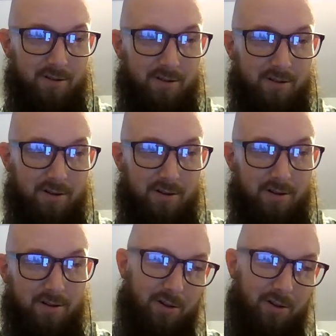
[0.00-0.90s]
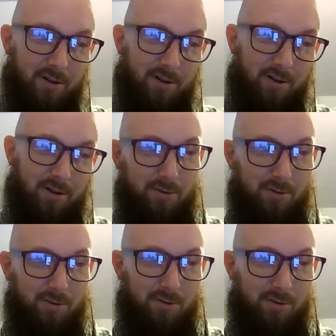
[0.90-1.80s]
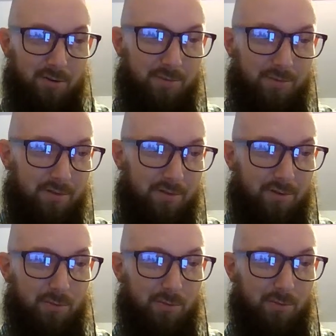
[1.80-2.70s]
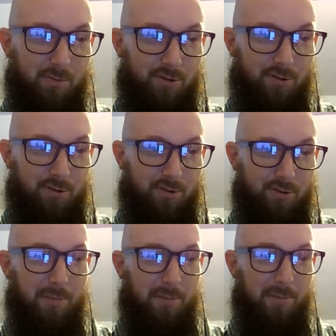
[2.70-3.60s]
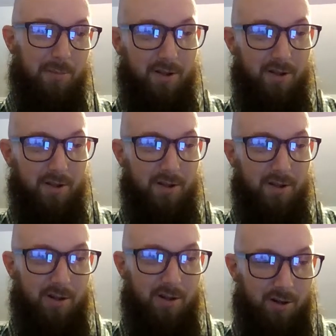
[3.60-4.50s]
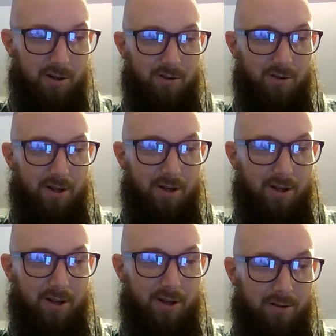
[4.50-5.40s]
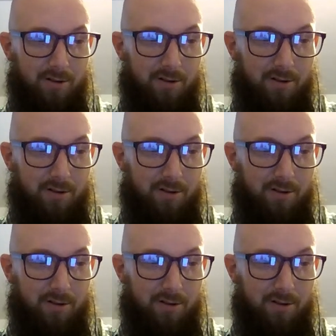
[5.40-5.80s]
I'm not going to go into too much detail about all that because,